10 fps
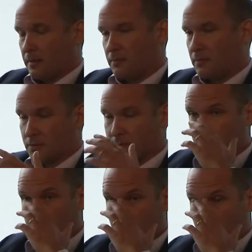and was
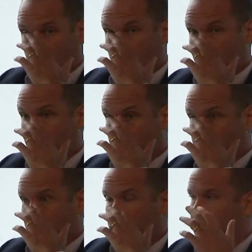incredibly
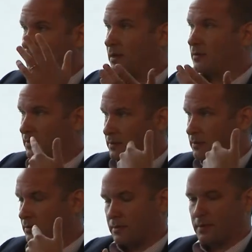impressed with this week
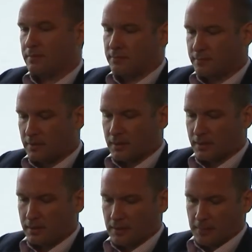on
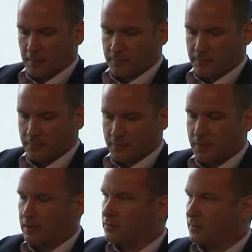the
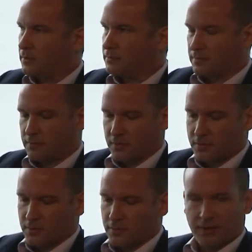site tour, for
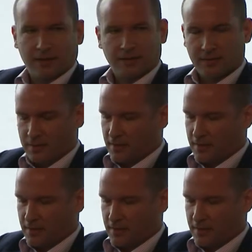those who were invited.